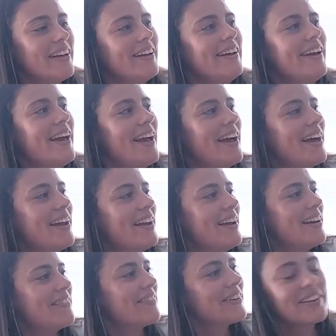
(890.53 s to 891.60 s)
and
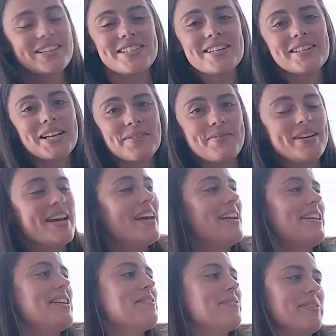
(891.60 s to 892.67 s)
it really did come in
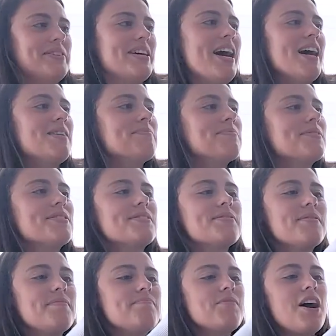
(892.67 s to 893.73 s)
handy a few times.
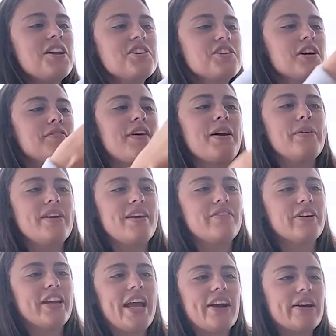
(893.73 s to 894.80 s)
Not sure if I would ever
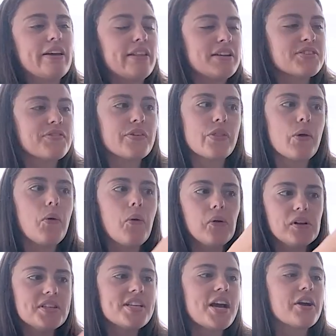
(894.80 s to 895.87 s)
carry this for the whole
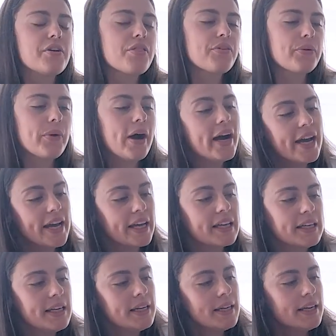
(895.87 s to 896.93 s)
entire through hike,
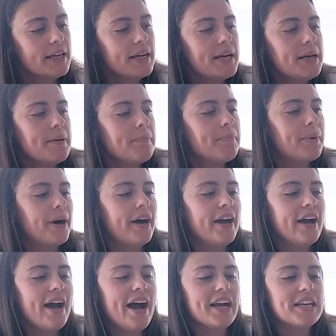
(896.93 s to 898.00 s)
but
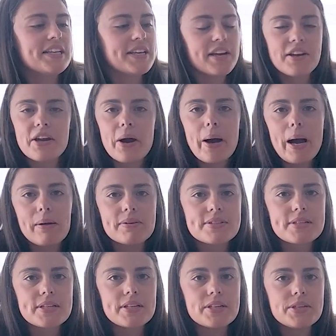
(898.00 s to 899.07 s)
I did know I was
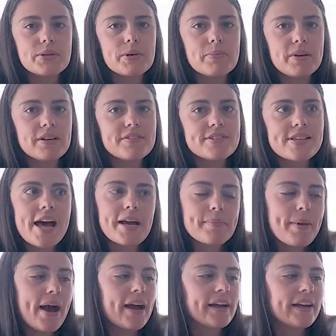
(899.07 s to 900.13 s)
going to do a bit of slack
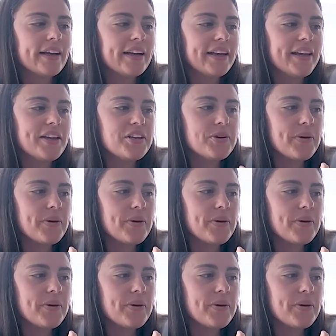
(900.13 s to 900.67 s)
packing in New